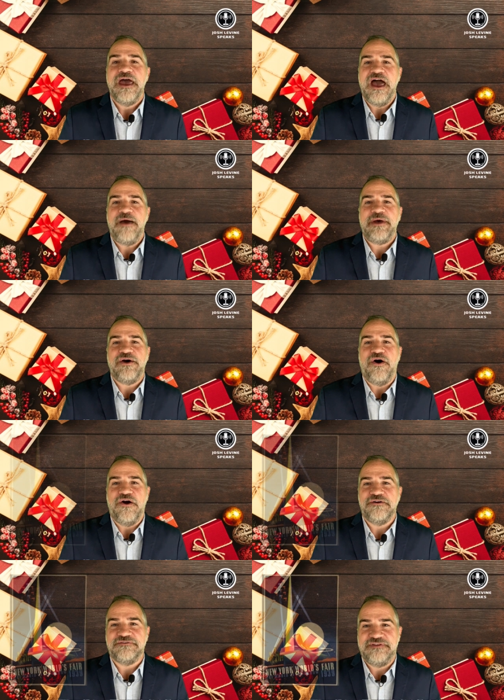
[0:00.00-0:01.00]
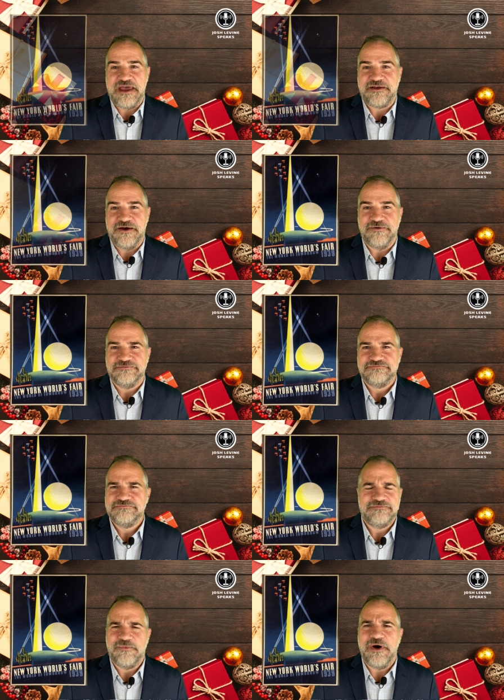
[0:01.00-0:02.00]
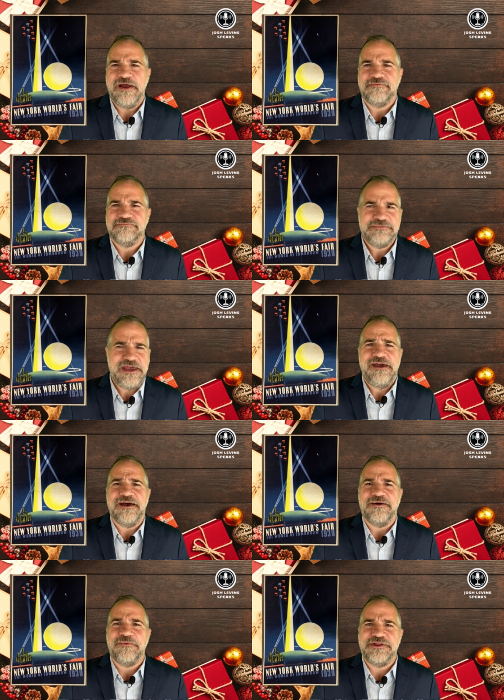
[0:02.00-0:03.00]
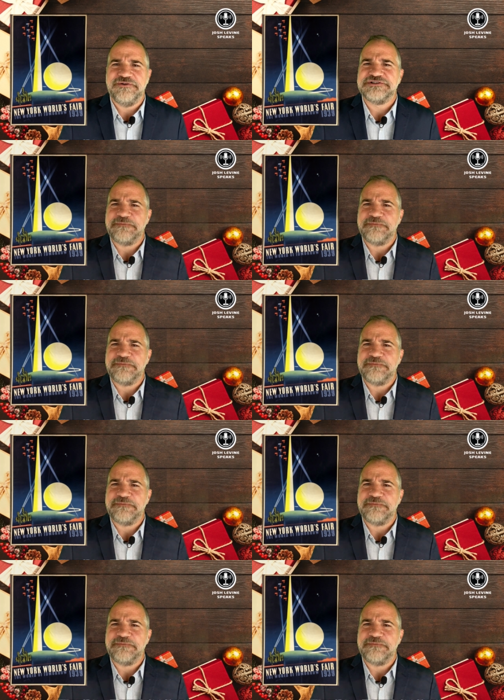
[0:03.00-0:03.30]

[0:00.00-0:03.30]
How about Art Deco? What? Yeah, whether it's a